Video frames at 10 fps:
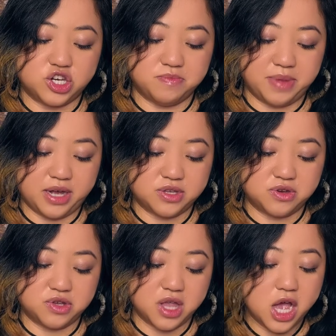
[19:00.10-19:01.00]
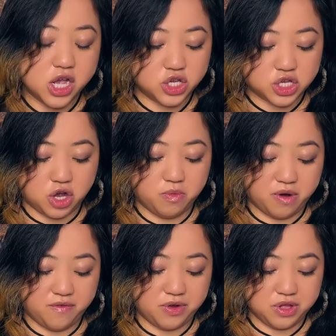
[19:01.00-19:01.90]
she masters so
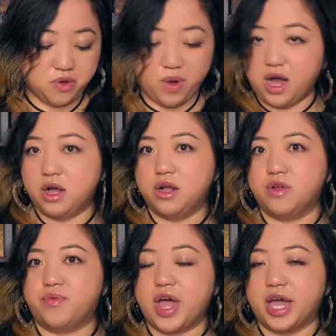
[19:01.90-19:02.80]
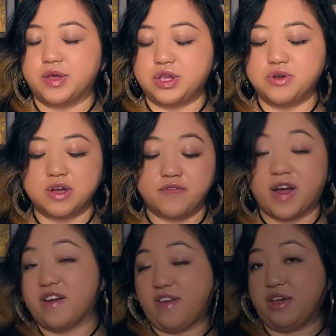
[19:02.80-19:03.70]
perfectly well that you can
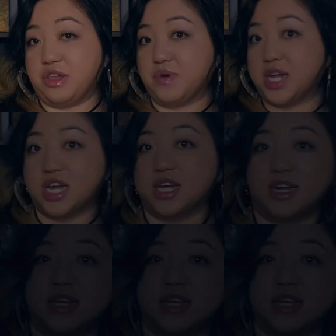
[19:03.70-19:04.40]
find value in it.